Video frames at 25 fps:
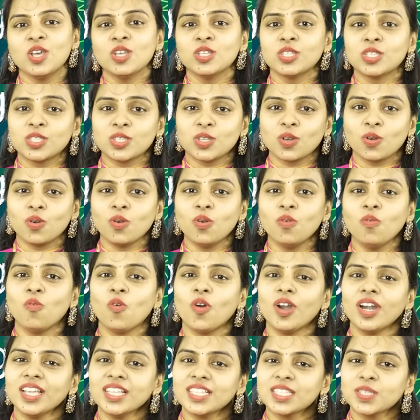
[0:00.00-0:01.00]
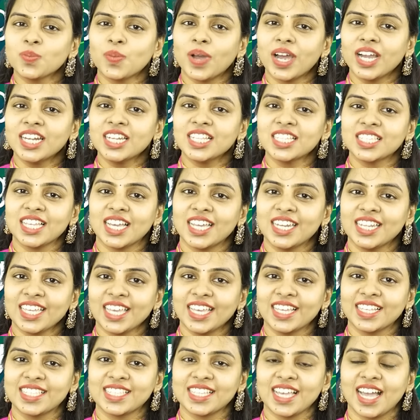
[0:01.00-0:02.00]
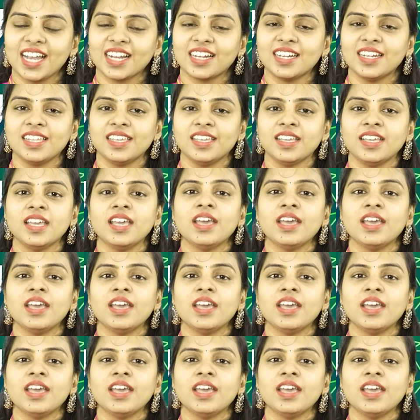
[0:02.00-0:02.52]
So what is smile designing exactly?